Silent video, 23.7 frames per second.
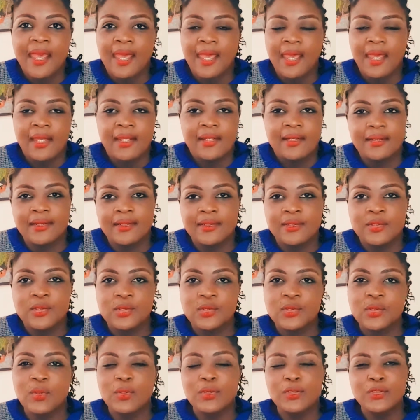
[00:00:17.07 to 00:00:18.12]
And
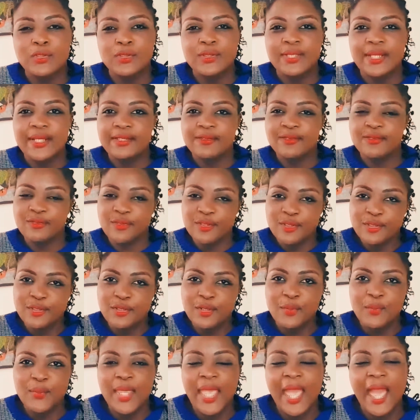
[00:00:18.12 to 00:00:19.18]
on today's video
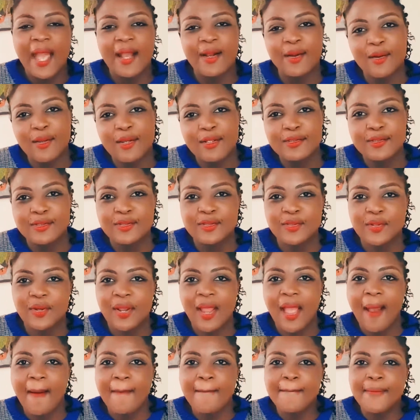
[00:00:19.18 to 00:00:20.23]
we are going to talk
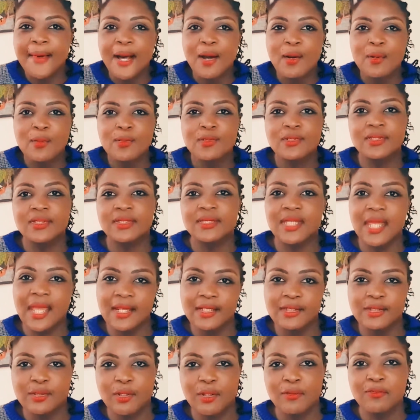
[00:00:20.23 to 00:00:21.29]
about
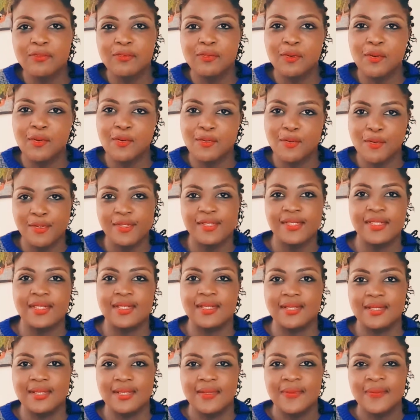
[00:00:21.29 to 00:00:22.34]
dental
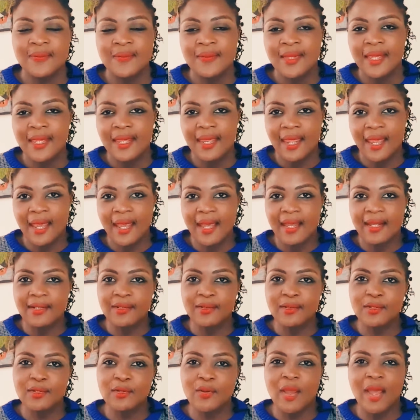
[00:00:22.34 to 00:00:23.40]
fluorosis. Yeah, I know
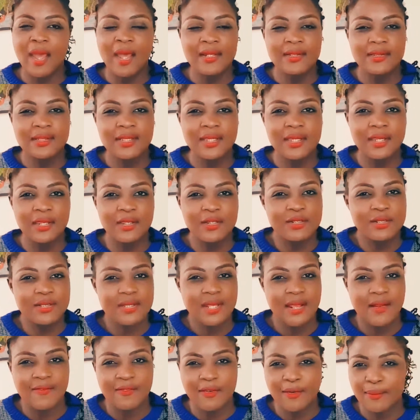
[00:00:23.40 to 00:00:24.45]
you're asking
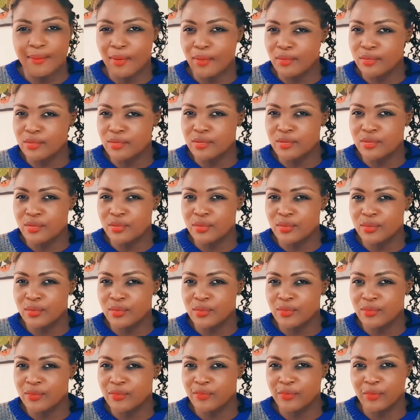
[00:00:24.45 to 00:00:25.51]
yourself about
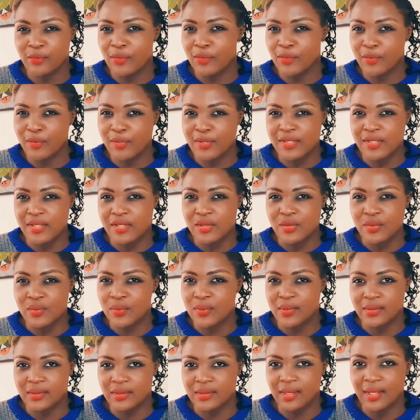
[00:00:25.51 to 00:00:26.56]
fluorosis,
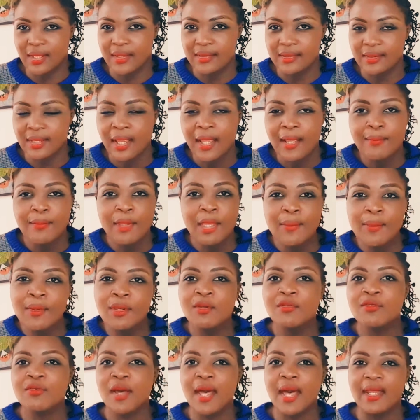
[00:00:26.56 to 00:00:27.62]
what's that? Maybe
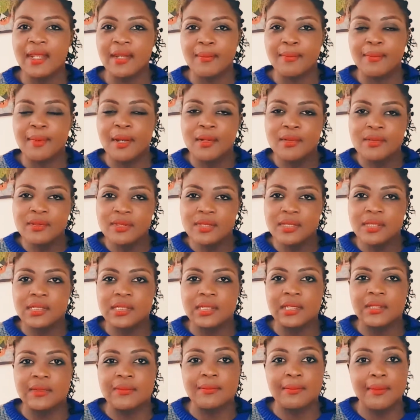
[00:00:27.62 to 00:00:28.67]
you've heard about it
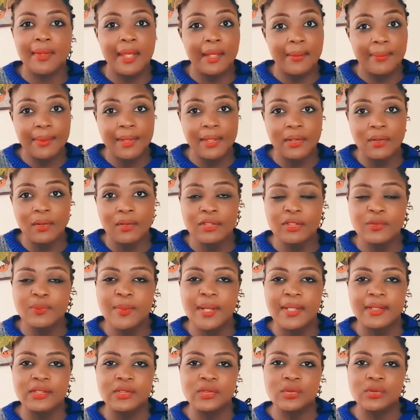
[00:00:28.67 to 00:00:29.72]
and maybe not,
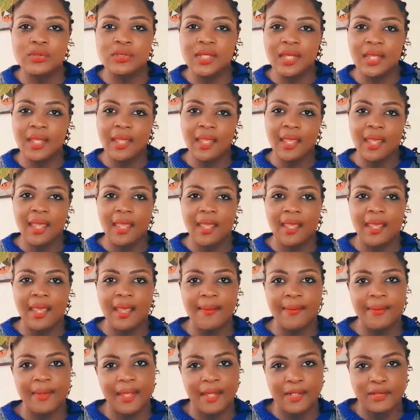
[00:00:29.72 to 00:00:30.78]
but today, hey,
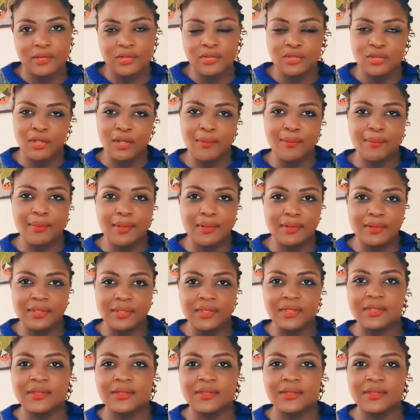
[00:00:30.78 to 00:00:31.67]
I'm here to talk about it.